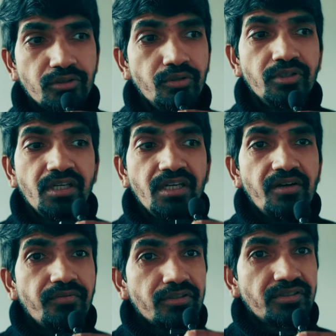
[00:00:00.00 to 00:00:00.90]
So
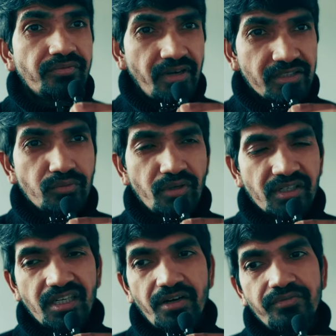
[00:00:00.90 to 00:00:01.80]
for the first
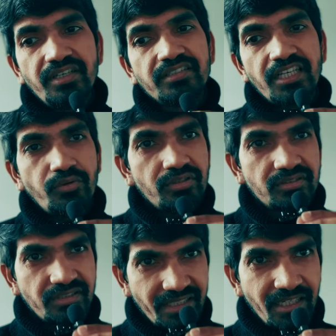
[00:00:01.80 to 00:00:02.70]
1.5 years, I
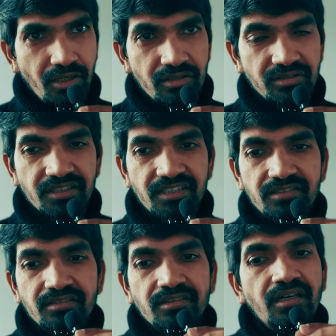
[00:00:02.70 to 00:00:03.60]
was alone
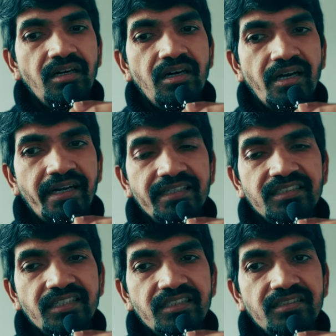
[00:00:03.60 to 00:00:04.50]
in
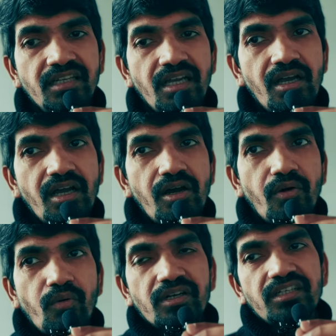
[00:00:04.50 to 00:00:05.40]
Ireland, and
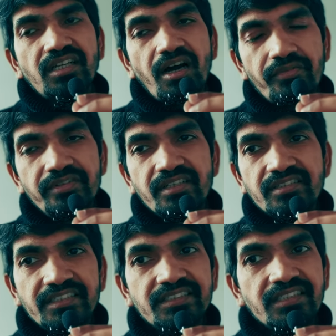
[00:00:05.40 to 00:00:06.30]
1.5
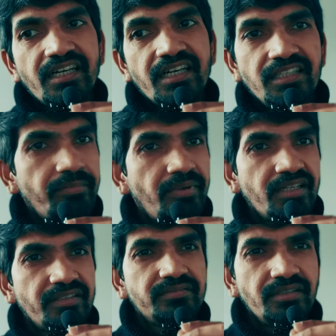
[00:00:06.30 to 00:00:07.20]
years later, I
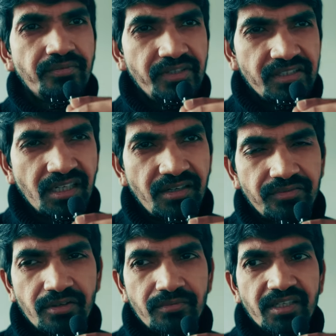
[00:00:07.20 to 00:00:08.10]
applied the visa
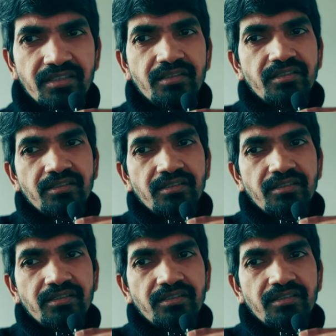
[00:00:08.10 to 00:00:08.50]
for my